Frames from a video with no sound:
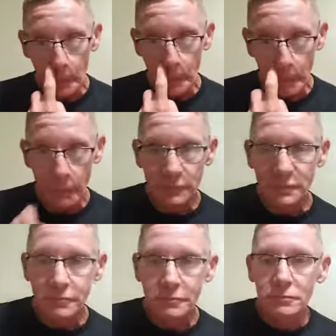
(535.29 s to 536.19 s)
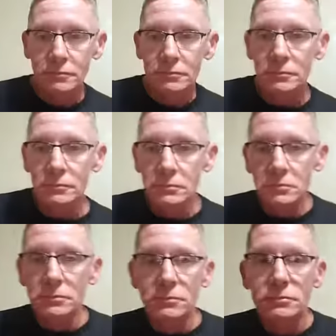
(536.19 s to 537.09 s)

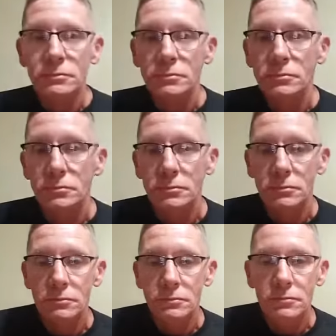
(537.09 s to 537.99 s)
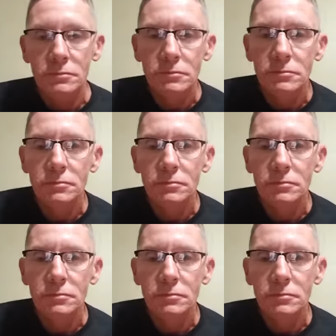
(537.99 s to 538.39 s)
[no speech]